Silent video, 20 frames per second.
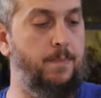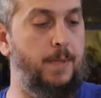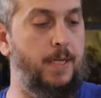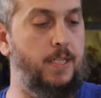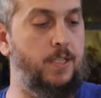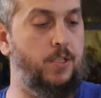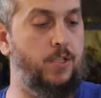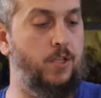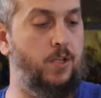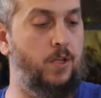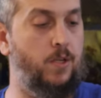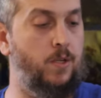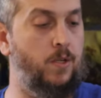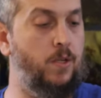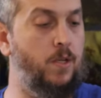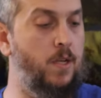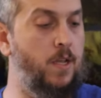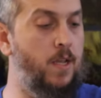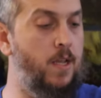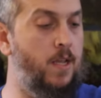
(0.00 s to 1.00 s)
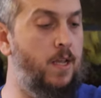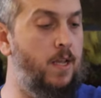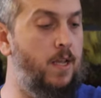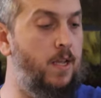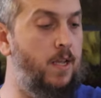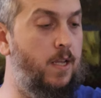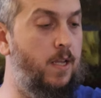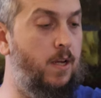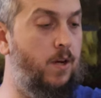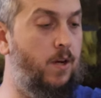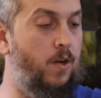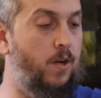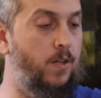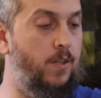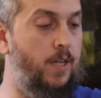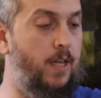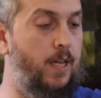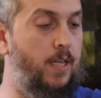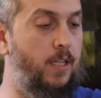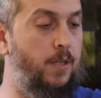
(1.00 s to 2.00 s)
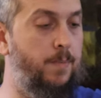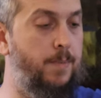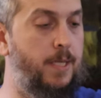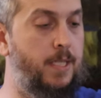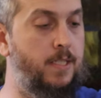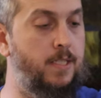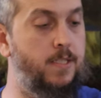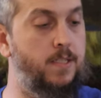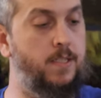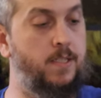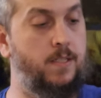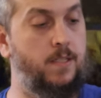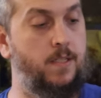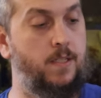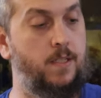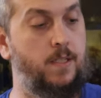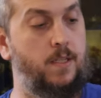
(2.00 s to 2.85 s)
make sure all the elements